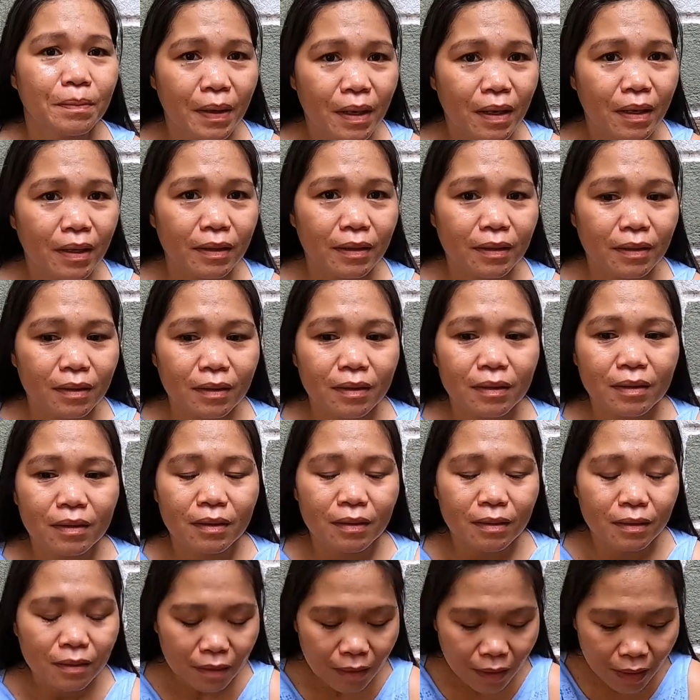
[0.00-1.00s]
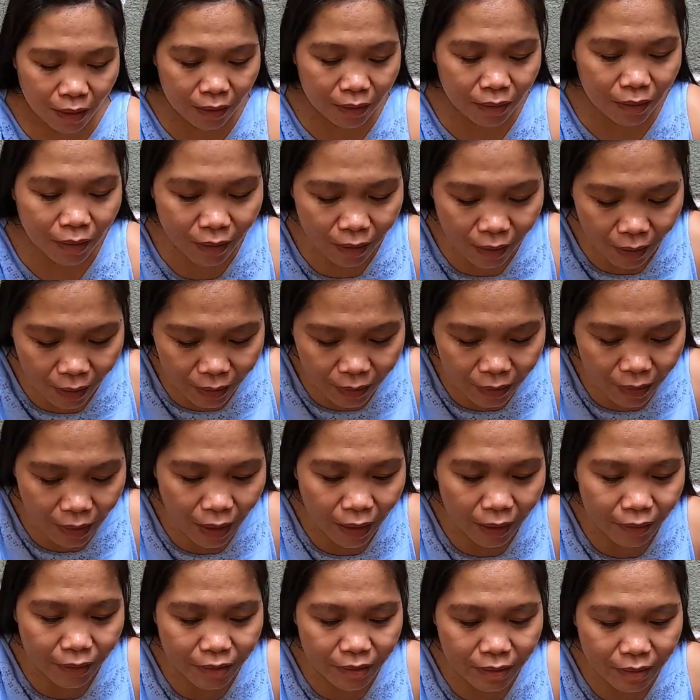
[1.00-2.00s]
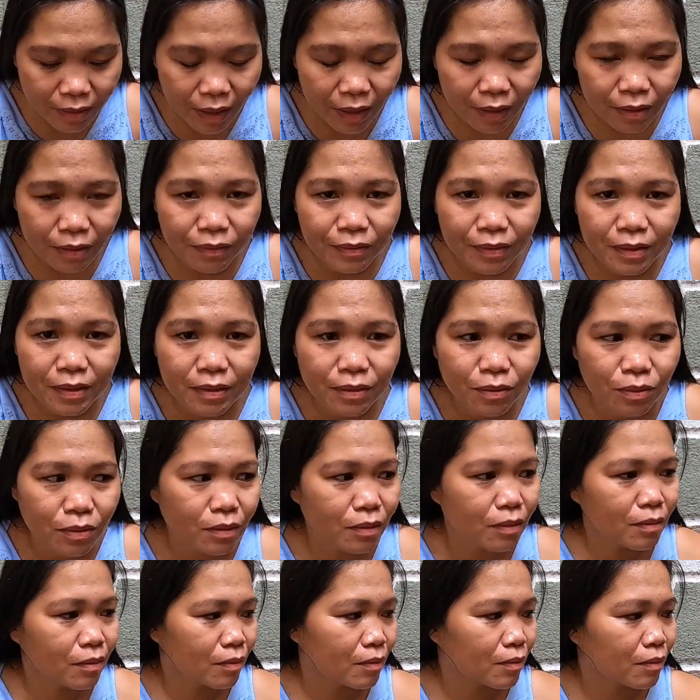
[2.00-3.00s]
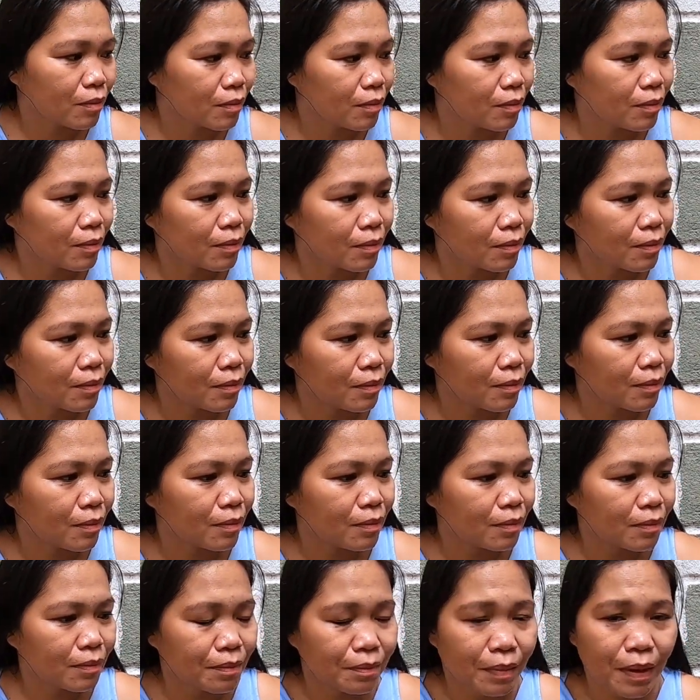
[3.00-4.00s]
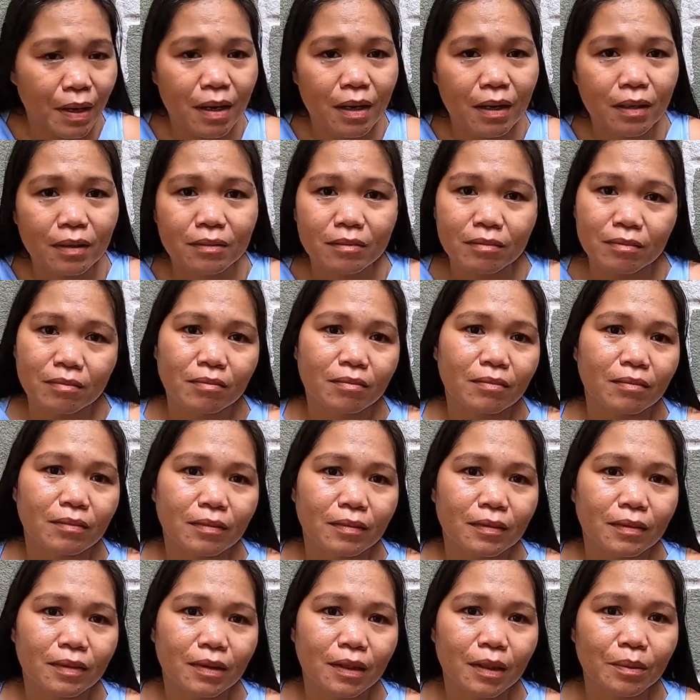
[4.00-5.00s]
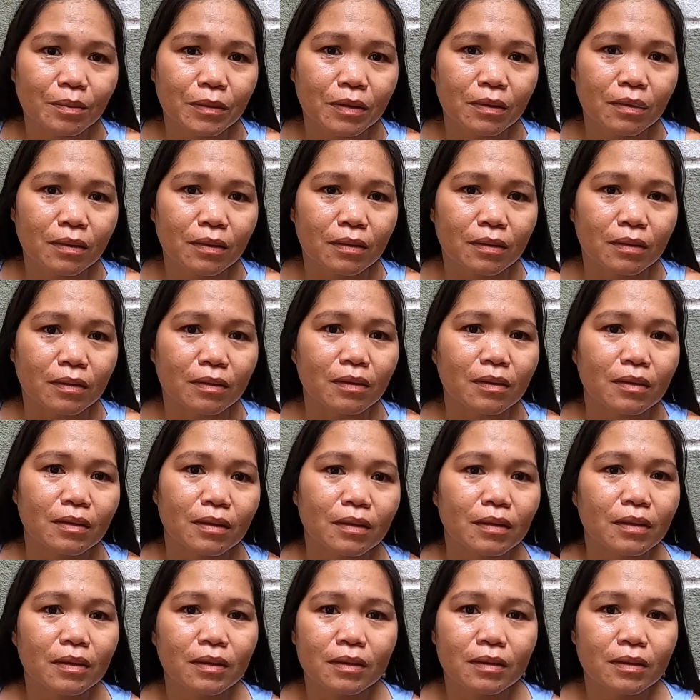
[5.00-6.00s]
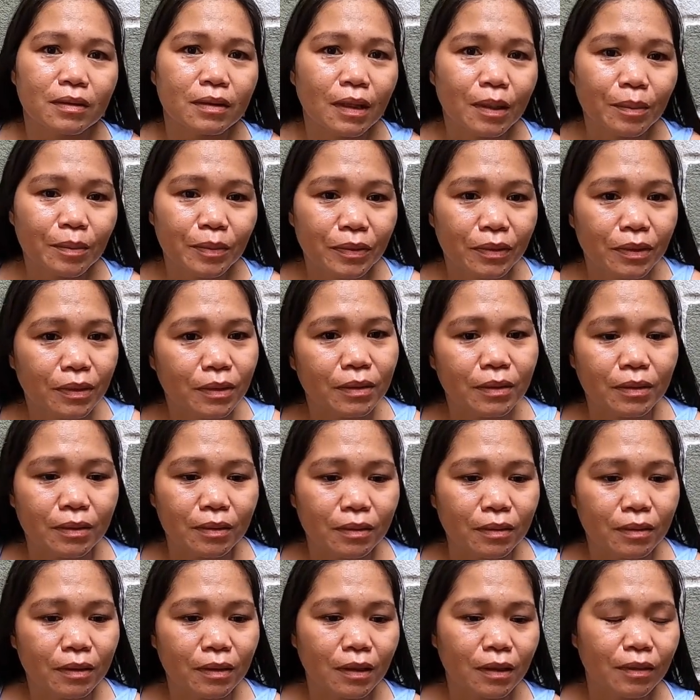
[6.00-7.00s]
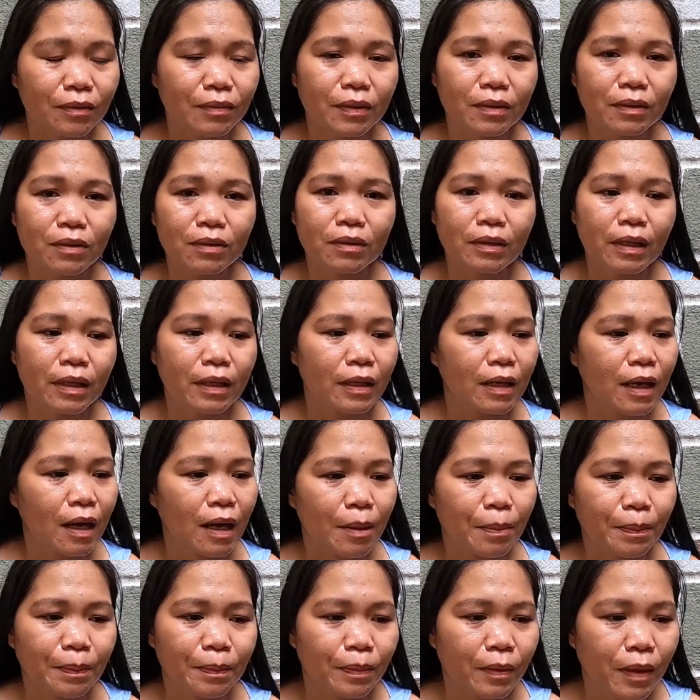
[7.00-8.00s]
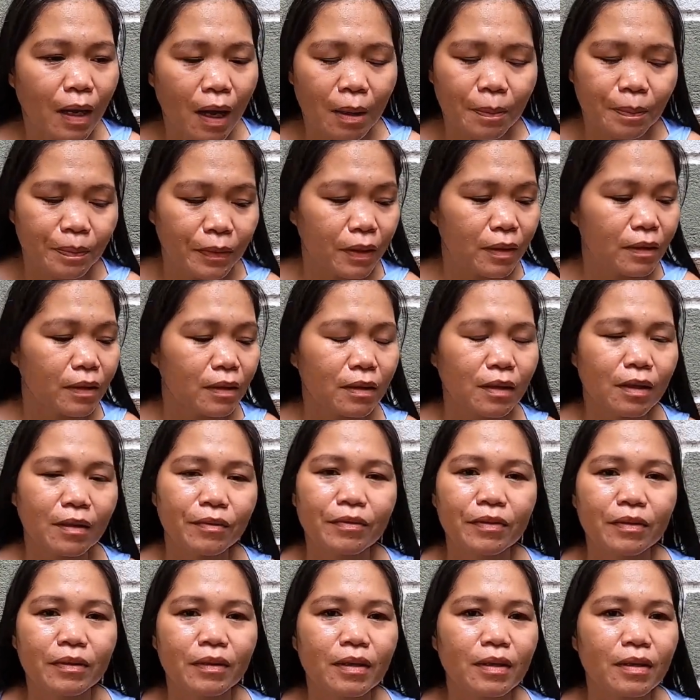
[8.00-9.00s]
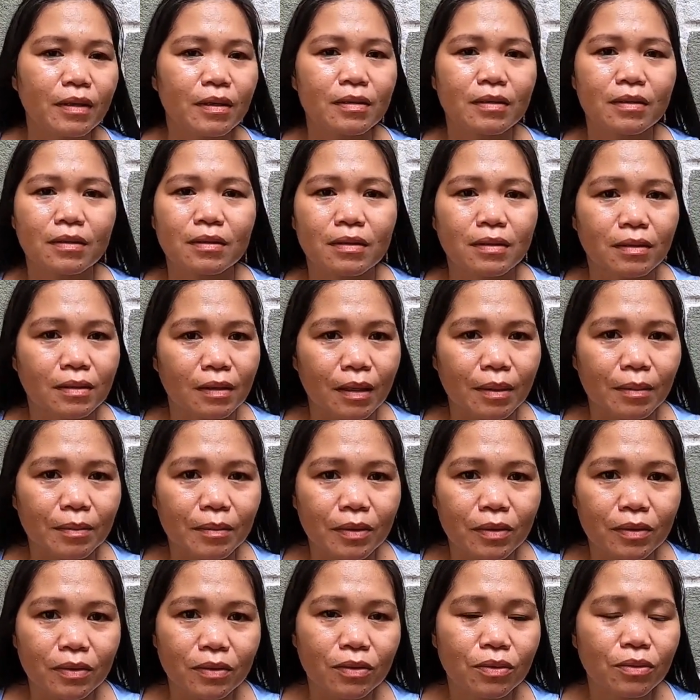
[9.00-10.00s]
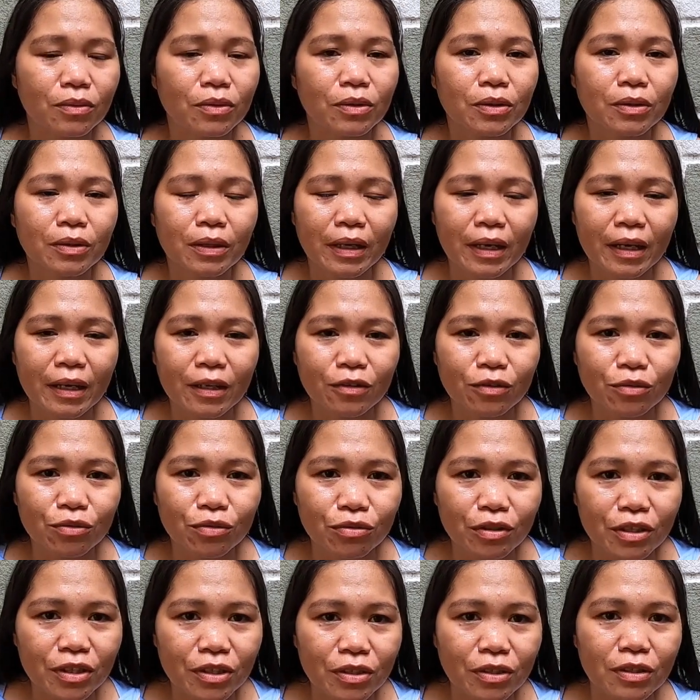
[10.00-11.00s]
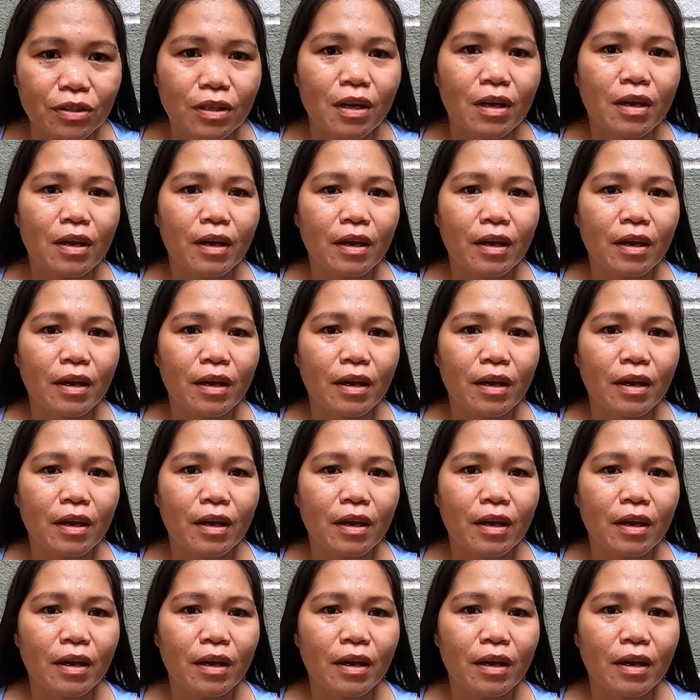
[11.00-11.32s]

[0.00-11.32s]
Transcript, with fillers: but at at the other side of his back, some do, some do. Even though like cop, captain and everything is the same, so you can't trust